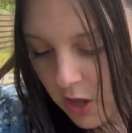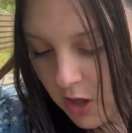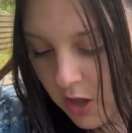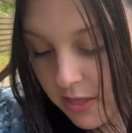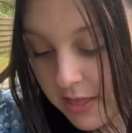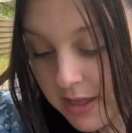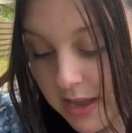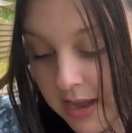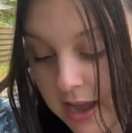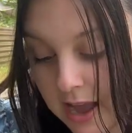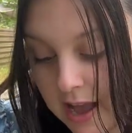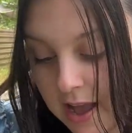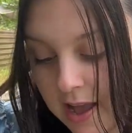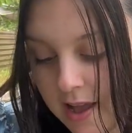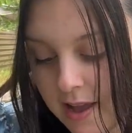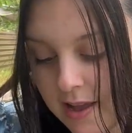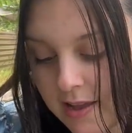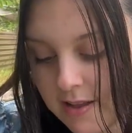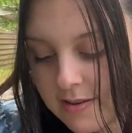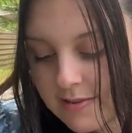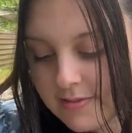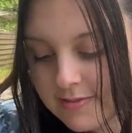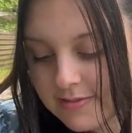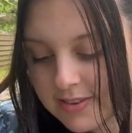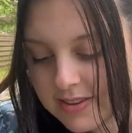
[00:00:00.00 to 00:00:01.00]
They
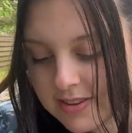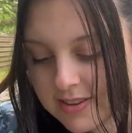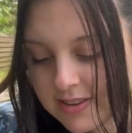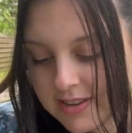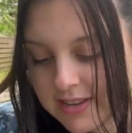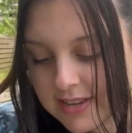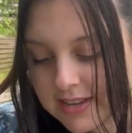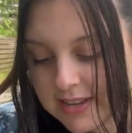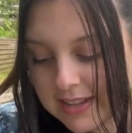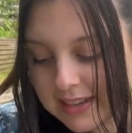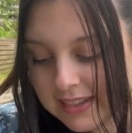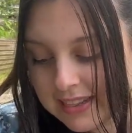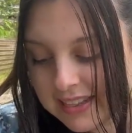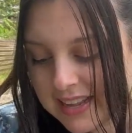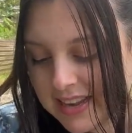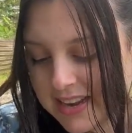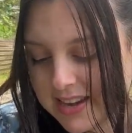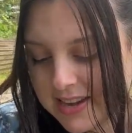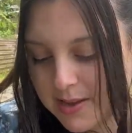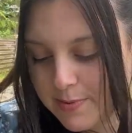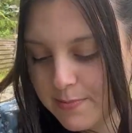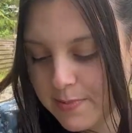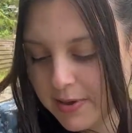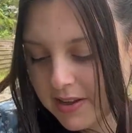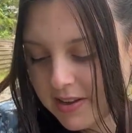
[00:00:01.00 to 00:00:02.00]
have
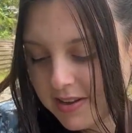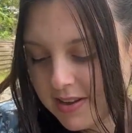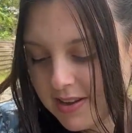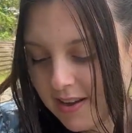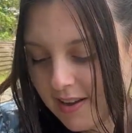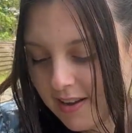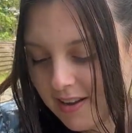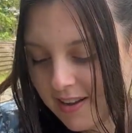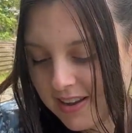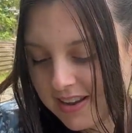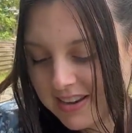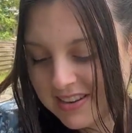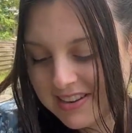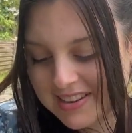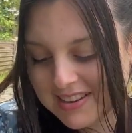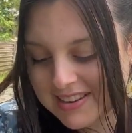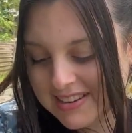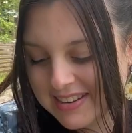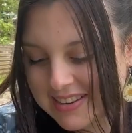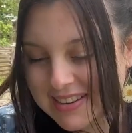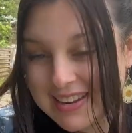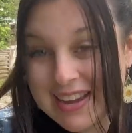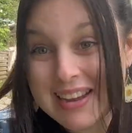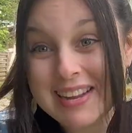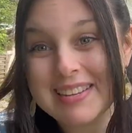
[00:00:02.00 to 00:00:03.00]
Ladybug on
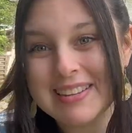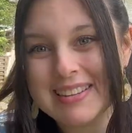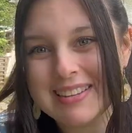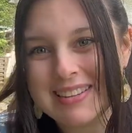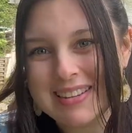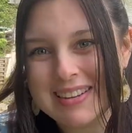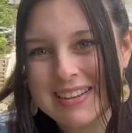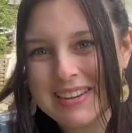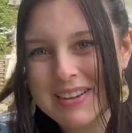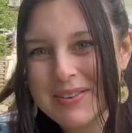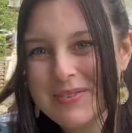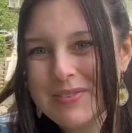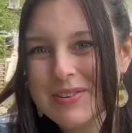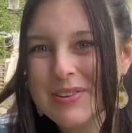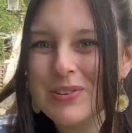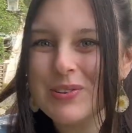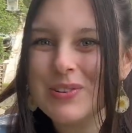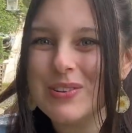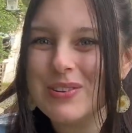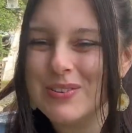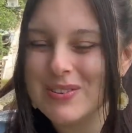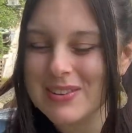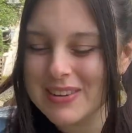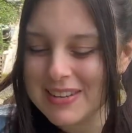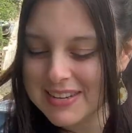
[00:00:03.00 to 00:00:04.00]
Daisy, which
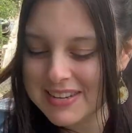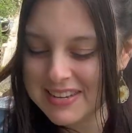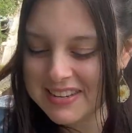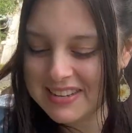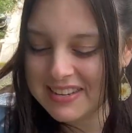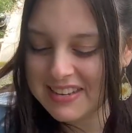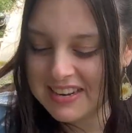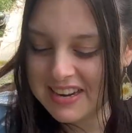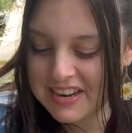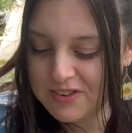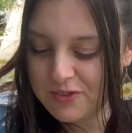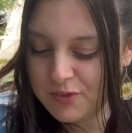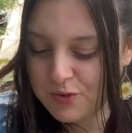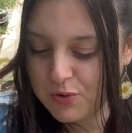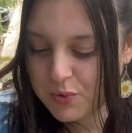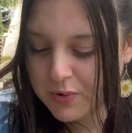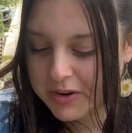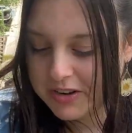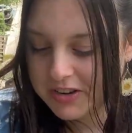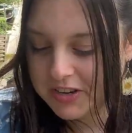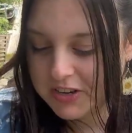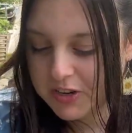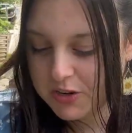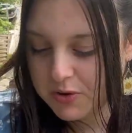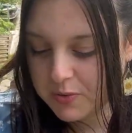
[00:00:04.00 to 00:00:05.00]
was released in
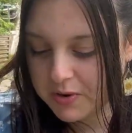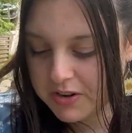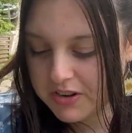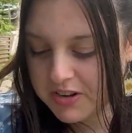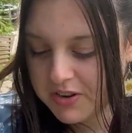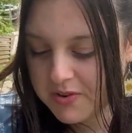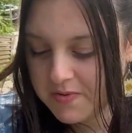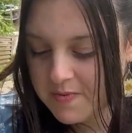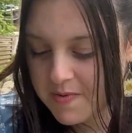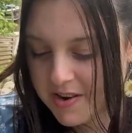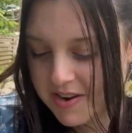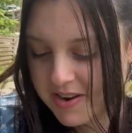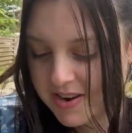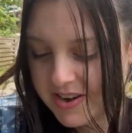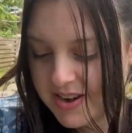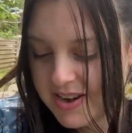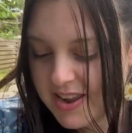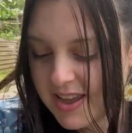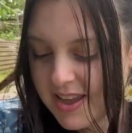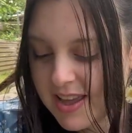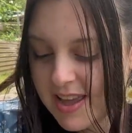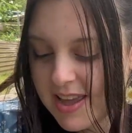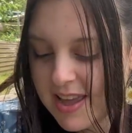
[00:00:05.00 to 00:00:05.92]
2021.